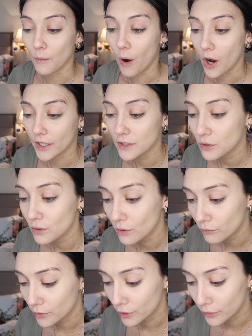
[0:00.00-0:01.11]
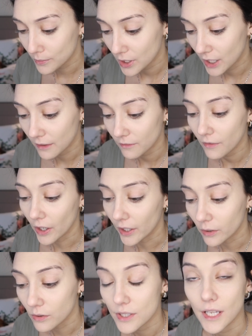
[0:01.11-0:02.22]
walk into the room to get
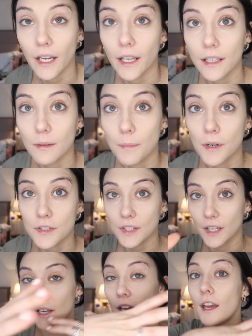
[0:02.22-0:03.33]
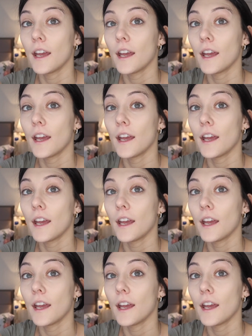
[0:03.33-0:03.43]
vitals, and I get the person